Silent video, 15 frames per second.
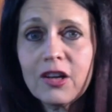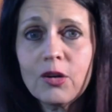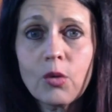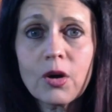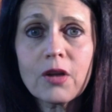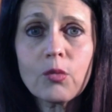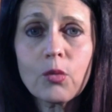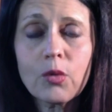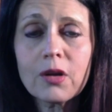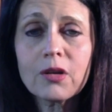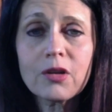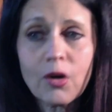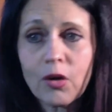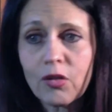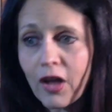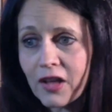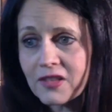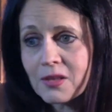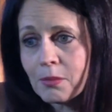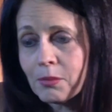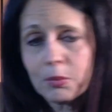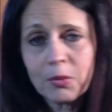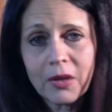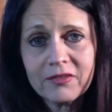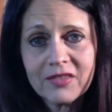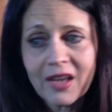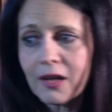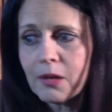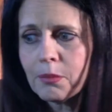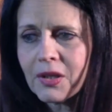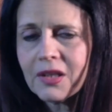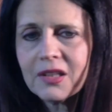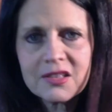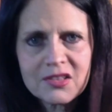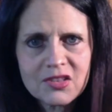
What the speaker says: Some people have diabetes